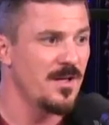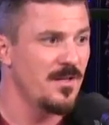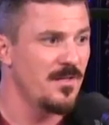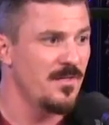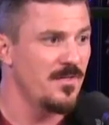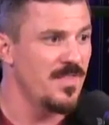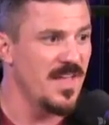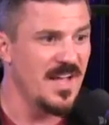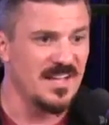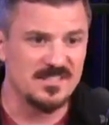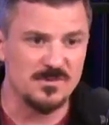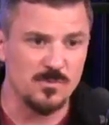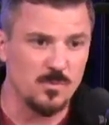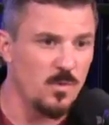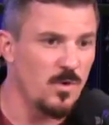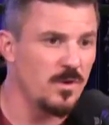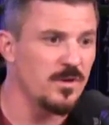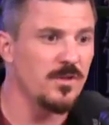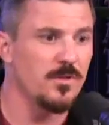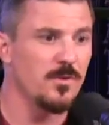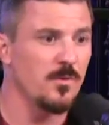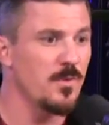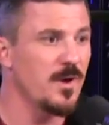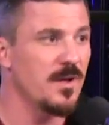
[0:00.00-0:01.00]
that's
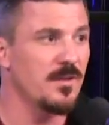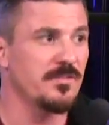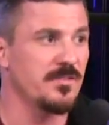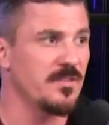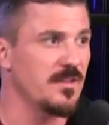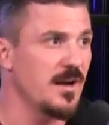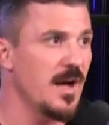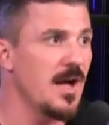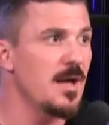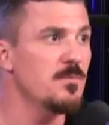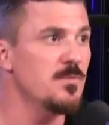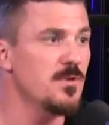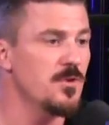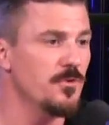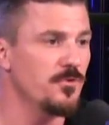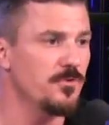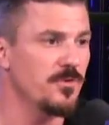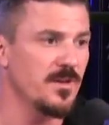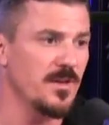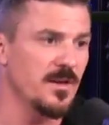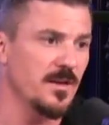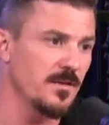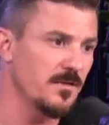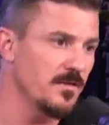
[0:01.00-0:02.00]
one of the ways that I'm
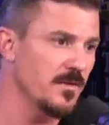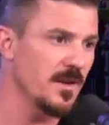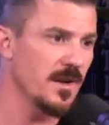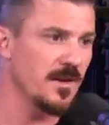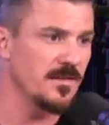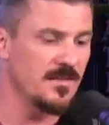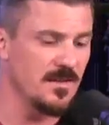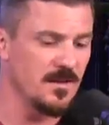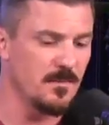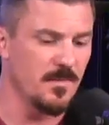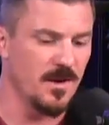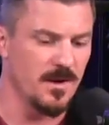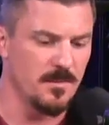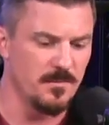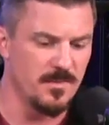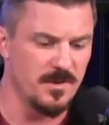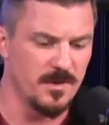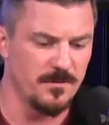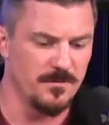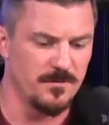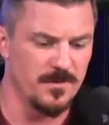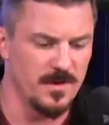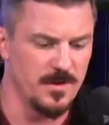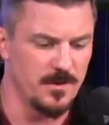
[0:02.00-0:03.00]
using it that I think might
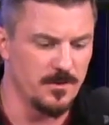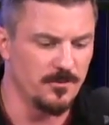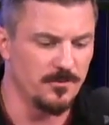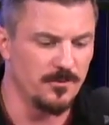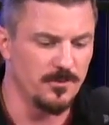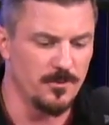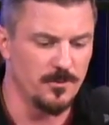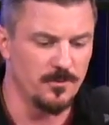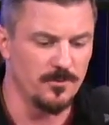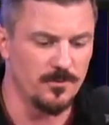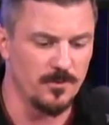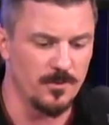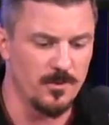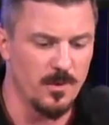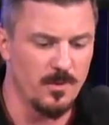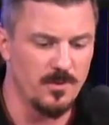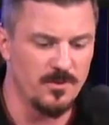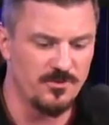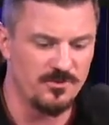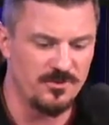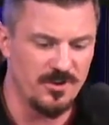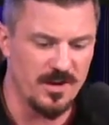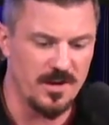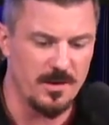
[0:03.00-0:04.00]
benefit you too. So go
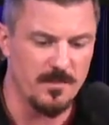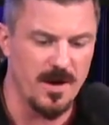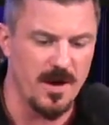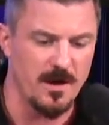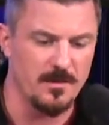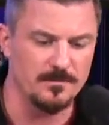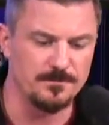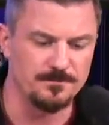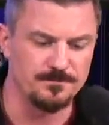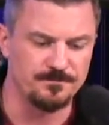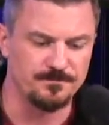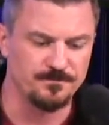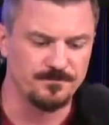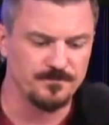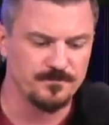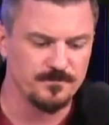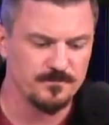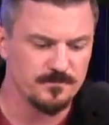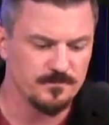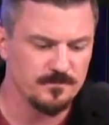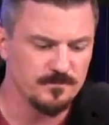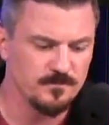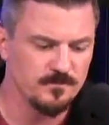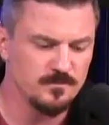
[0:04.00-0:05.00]
and check them out.
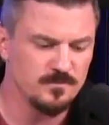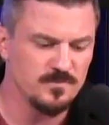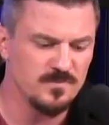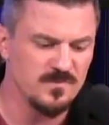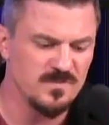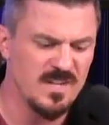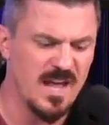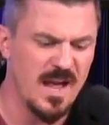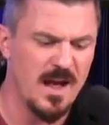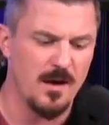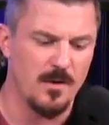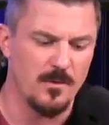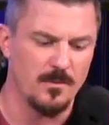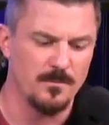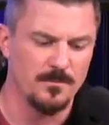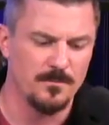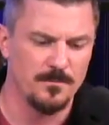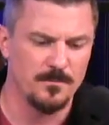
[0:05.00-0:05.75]
Now,